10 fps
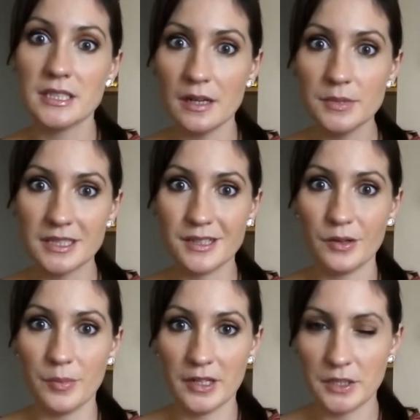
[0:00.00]

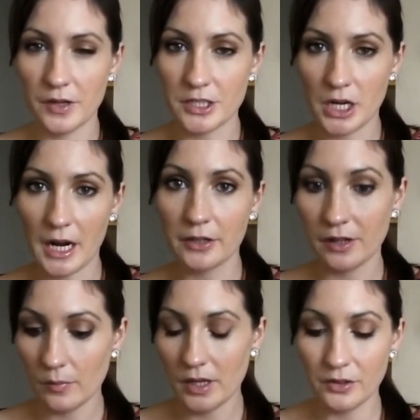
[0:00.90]
substitute because you've got your eye
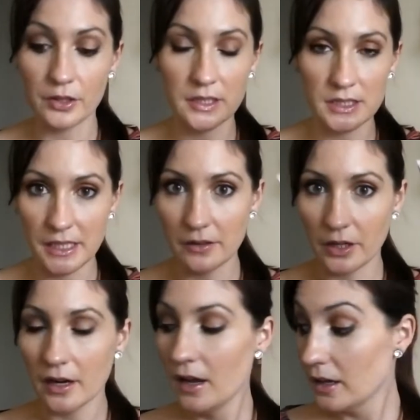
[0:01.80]
cream and your
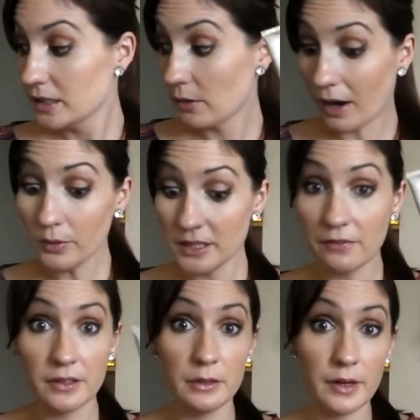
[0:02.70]
concealer. So I would
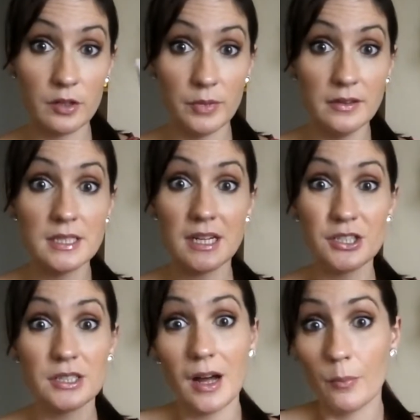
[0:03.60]
definitely recommend this. I
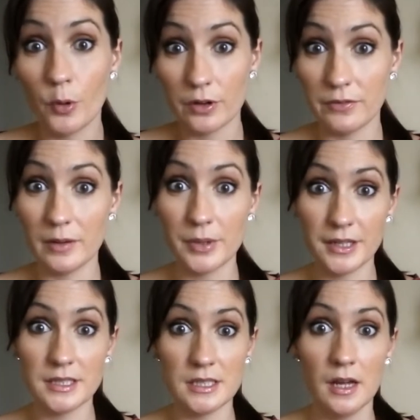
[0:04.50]
just got bored of it
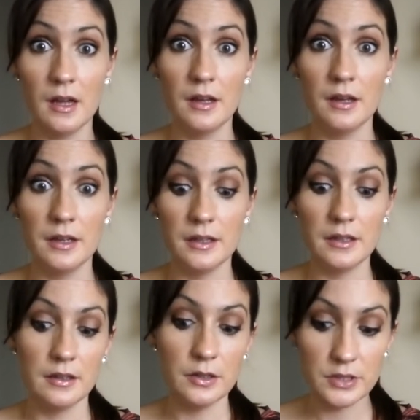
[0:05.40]
because
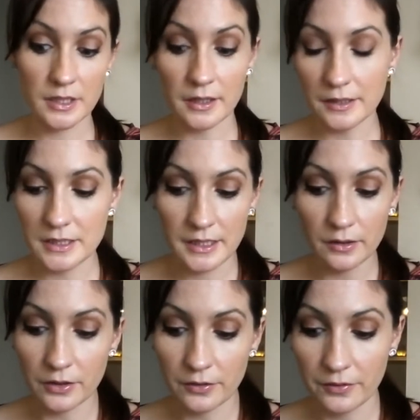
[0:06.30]
using a
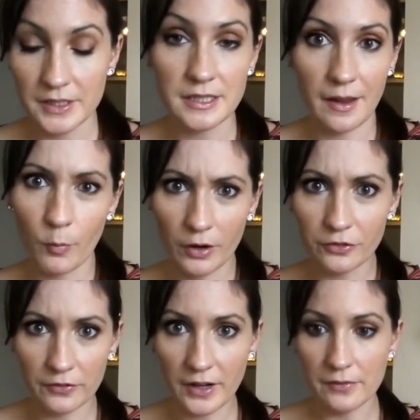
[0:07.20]
concealer, the same one
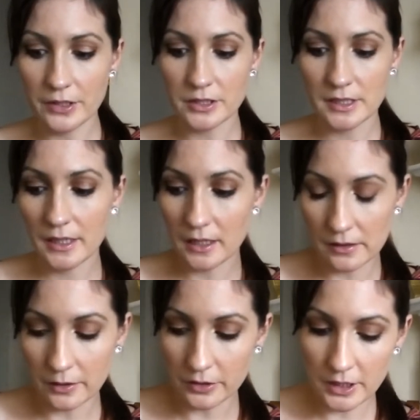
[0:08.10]
for 5 years, can get a
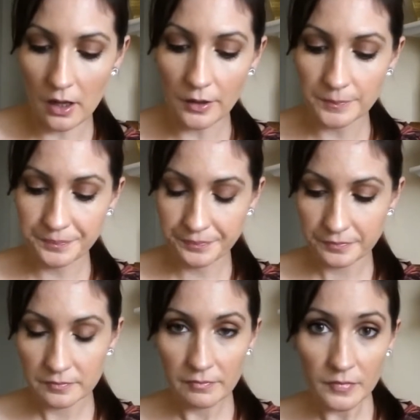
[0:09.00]
little dull.
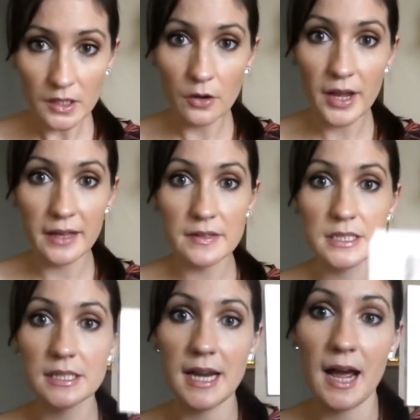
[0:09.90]
Okay,
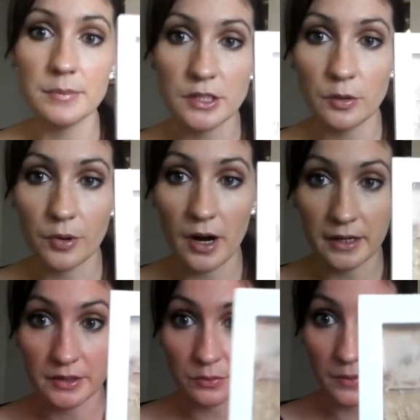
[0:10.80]
this is an absolute
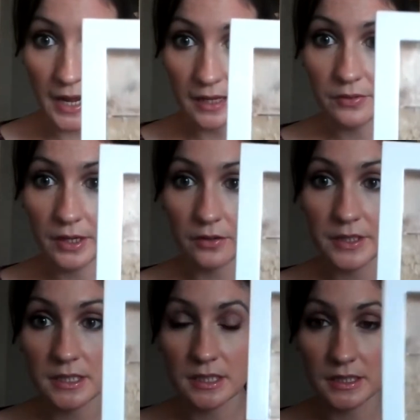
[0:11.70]
product, Rave. Here,
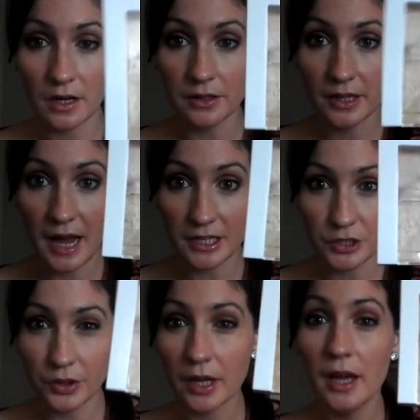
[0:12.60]
this is the Sonia
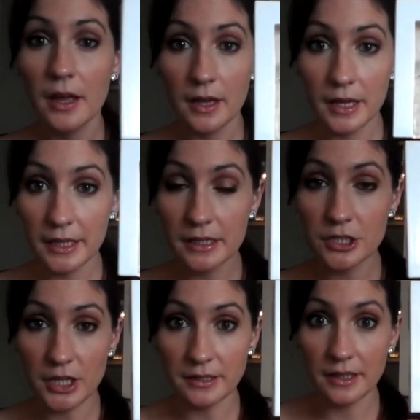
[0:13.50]
Kashuk Hidden
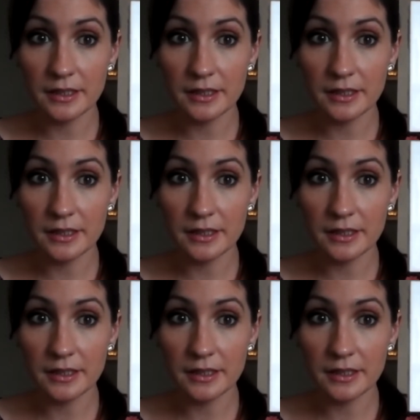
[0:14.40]
Agenda